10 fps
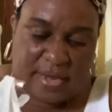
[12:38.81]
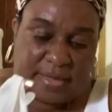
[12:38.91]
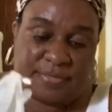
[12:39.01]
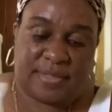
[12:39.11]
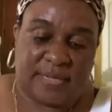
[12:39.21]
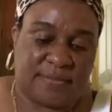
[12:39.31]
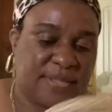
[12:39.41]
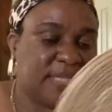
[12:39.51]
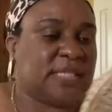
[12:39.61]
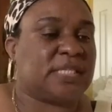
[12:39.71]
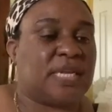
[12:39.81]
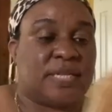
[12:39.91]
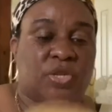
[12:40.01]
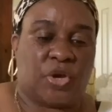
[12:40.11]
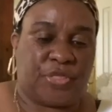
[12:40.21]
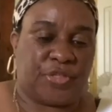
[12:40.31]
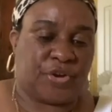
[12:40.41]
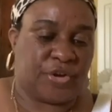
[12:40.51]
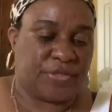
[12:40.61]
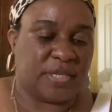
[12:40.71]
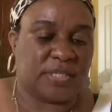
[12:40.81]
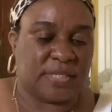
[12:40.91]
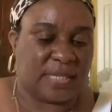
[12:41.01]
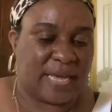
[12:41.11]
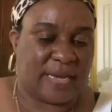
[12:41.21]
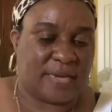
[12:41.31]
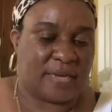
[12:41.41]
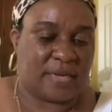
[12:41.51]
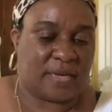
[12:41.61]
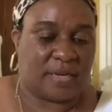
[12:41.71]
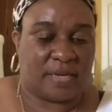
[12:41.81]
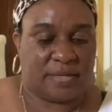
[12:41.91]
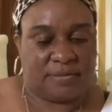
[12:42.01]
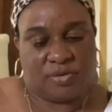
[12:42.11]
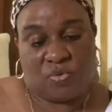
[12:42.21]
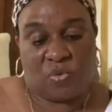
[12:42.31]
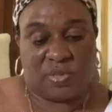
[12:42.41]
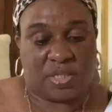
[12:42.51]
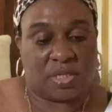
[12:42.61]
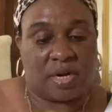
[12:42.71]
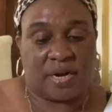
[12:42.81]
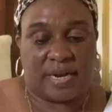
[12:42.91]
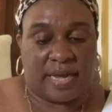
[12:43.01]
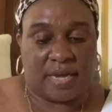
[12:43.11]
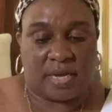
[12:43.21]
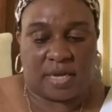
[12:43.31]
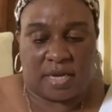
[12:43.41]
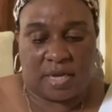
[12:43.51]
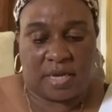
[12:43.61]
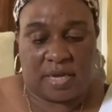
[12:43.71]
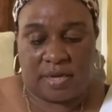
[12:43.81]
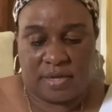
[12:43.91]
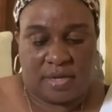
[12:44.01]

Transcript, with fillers: And then this is another, this is like a coaster, like a,